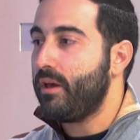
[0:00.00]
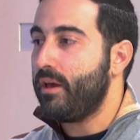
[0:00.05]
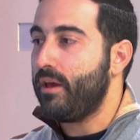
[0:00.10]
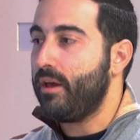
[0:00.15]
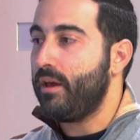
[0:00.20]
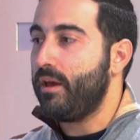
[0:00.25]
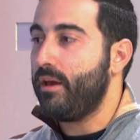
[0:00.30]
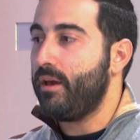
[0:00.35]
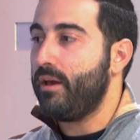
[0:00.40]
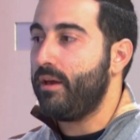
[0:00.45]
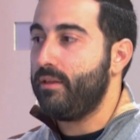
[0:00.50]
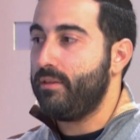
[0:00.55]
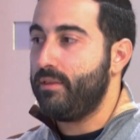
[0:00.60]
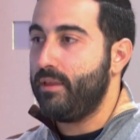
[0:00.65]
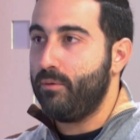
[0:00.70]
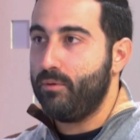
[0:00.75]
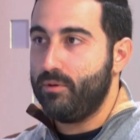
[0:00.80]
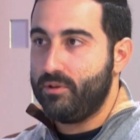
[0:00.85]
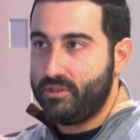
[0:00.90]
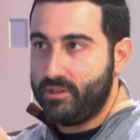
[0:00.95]

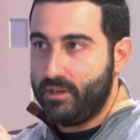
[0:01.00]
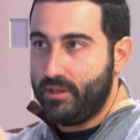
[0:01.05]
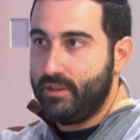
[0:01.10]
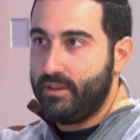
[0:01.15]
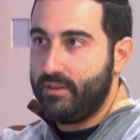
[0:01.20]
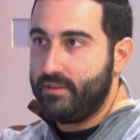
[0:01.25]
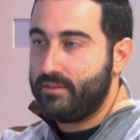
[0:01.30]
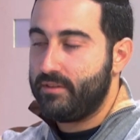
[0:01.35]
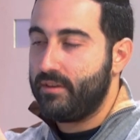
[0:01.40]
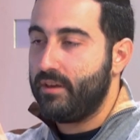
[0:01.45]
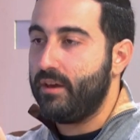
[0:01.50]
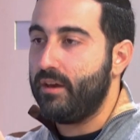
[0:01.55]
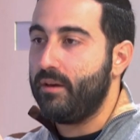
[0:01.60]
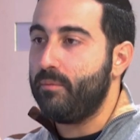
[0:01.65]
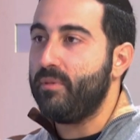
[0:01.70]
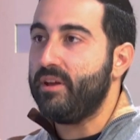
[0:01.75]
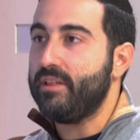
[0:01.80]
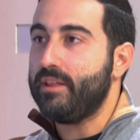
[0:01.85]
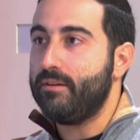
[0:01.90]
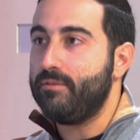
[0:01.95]
they would see this
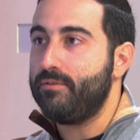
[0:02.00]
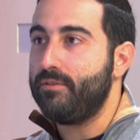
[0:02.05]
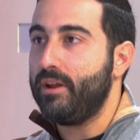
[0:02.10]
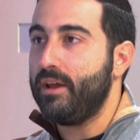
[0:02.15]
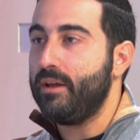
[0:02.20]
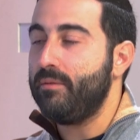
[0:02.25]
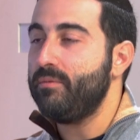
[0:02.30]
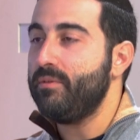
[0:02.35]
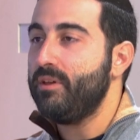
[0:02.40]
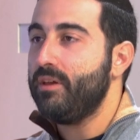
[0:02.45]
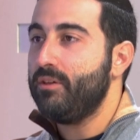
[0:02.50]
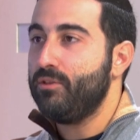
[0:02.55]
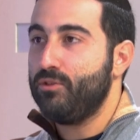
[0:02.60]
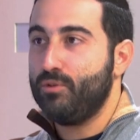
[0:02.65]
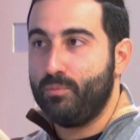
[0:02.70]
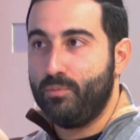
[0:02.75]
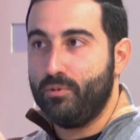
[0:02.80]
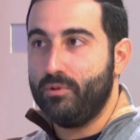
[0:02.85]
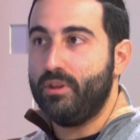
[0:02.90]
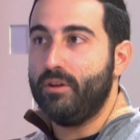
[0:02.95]
metal frame
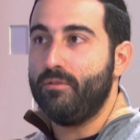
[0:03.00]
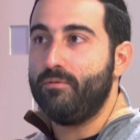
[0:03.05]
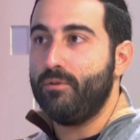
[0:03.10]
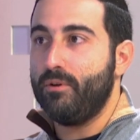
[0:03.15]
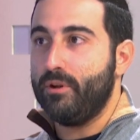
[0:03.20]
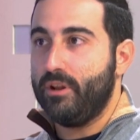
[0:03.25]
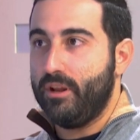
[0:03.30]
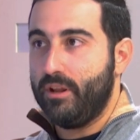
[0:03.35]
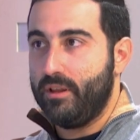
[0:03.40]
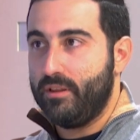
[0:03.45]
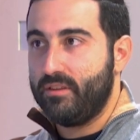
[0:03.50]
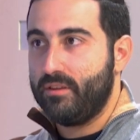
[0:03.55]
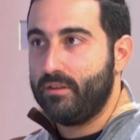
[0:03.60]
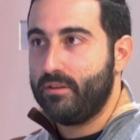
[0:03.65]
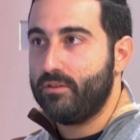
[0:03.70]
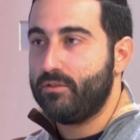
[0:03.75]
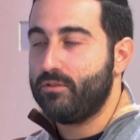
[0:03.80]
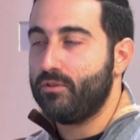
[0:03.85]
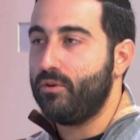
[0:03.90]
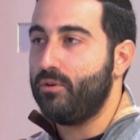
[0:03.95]
to put their phone in it.
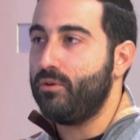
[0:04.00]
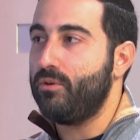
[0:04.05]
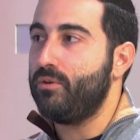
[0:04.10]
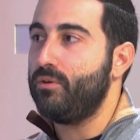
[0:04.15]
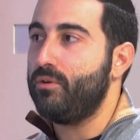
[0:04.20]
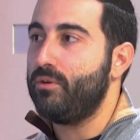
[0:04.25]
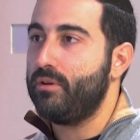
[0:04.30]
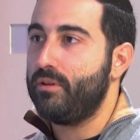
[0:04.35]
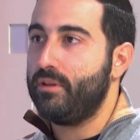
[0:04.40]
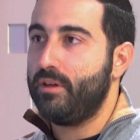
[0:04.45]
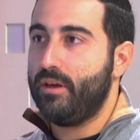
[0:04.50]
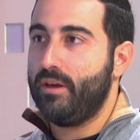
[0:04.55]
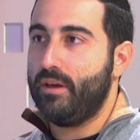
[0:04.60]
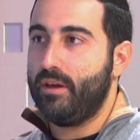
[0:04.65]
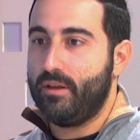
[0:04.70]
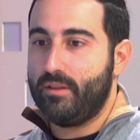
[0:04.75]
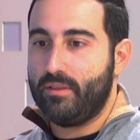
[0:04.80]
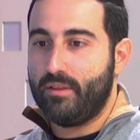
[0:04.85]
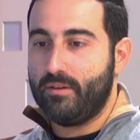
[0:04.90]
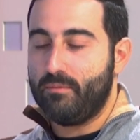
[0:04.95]
So
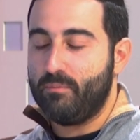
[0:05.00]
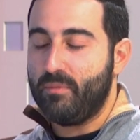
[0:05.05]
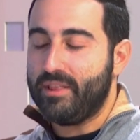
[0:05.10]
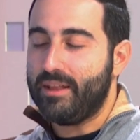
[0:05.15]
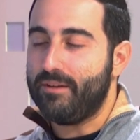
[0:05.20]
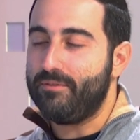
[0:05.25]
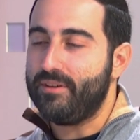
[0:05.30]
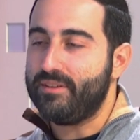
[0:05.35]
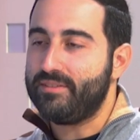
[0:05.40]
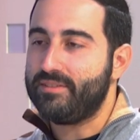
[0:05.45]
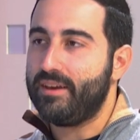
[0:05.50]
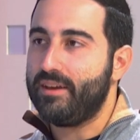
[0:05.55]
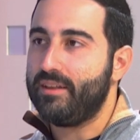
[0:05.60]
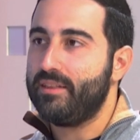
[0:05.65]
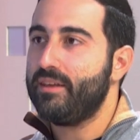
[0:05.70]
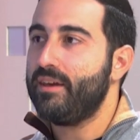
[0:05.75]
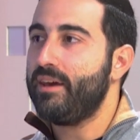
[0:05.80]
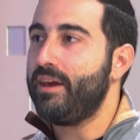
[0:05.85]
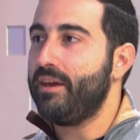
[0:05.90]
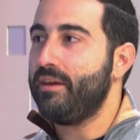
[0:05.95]
the metal frame said,
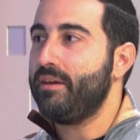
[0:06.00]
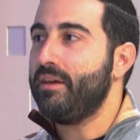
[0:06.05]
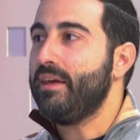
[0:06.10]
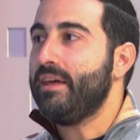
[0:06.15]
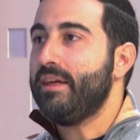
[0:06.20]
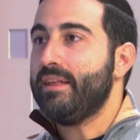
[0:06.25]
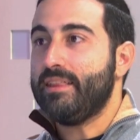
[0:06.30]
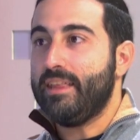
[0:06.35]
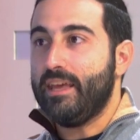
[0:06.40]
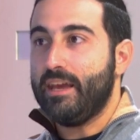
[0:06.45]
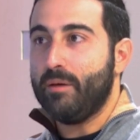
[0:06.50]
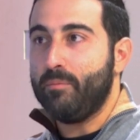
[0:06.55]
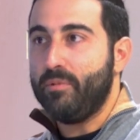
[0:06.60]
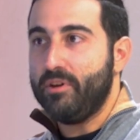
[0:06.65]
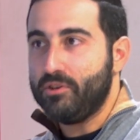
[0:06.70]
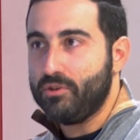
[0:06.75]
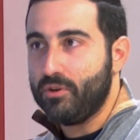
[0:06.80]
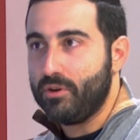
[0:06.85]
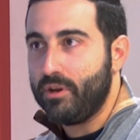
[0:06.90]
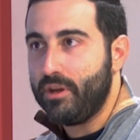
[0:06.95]
hey, take a
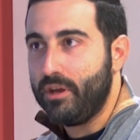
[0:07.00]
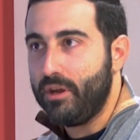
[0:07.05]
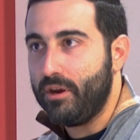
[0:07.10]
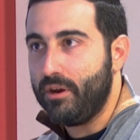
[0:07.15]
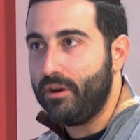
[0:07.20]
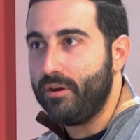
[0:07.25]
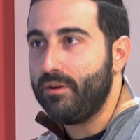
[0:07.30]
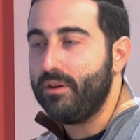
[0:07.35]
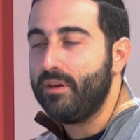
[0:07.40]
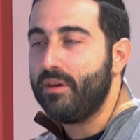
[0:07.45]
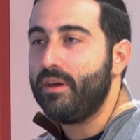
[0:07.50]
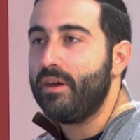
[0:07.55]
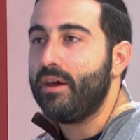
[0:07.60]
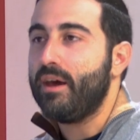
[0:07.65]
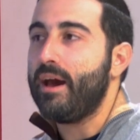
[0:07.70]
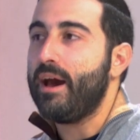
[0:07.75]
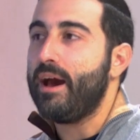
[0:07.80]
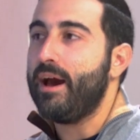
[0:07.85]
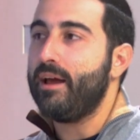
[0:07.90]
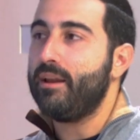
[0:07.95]
picture here,
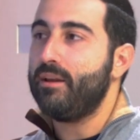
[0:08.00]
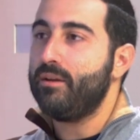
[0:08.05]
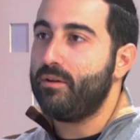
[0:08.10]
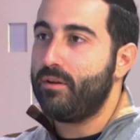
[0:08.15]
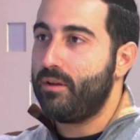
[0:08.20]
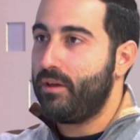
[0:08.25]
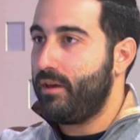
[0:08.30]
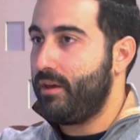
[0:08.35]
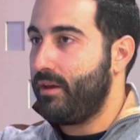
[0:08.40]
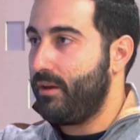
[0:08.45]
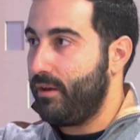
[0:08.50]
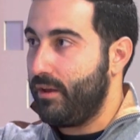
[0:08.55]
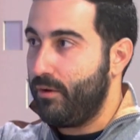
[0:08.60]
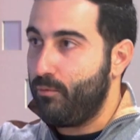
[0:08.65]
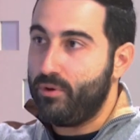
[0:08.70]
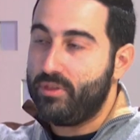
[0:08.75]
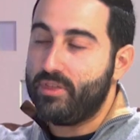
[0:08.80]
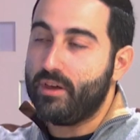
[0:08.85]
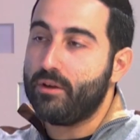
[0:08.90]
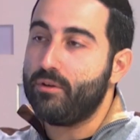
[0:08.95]
and
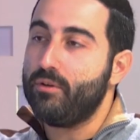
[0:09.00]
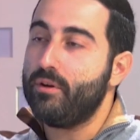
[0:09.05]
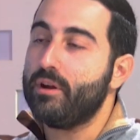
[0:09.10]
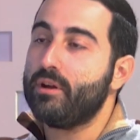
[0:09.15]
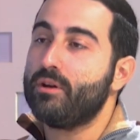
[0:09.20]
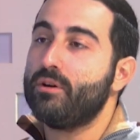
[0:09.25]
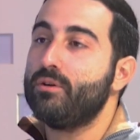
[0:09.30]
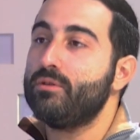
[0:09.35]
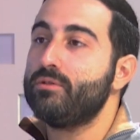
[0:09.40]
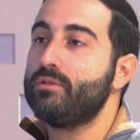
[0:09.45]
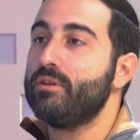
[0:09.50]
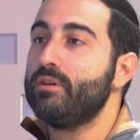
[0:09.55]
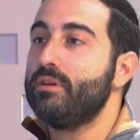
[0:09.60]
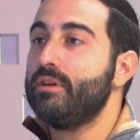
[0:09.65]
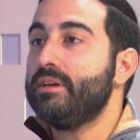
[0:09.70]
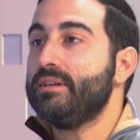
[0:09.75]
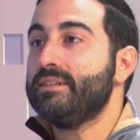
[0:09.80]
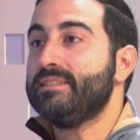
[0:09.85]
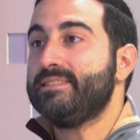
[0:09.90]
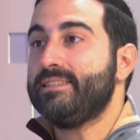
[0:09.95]
with a QR code,
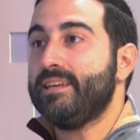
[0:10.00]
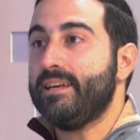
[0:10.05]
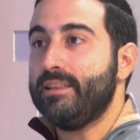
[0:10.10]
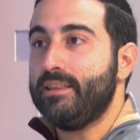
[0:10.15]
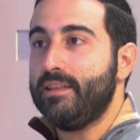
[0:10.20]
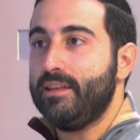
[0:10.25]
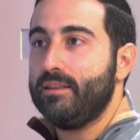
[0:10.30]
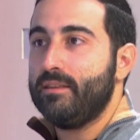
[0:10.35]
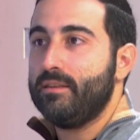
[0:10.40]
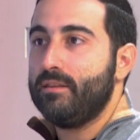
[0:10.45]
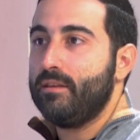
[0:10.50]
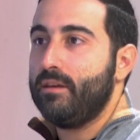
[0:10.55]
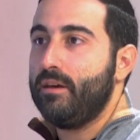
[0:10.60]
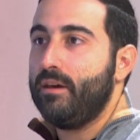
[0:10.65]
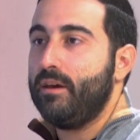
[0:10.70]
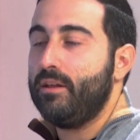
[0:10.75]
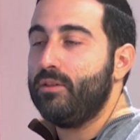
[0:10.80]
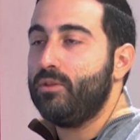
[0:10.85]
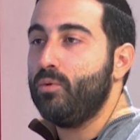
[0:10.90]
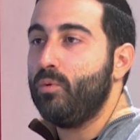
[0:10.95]
send
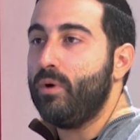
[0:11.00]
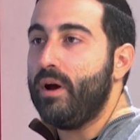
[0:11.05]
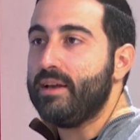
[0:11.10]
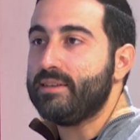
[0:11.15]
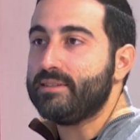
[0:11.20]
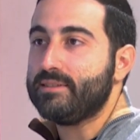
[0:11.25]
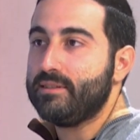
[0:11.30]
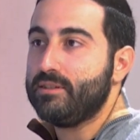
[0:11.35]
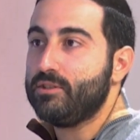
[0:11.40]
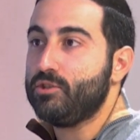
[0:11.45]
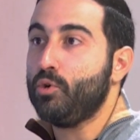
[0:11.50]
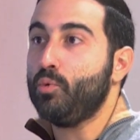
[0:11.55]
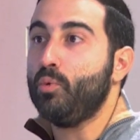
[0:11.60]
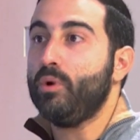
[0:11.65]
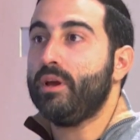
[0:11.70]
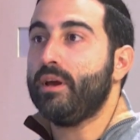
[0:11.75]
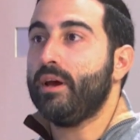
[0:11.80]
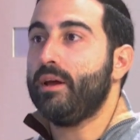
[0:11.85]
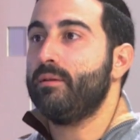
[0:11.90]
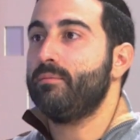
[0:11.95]
it to us so
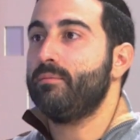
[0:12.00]
you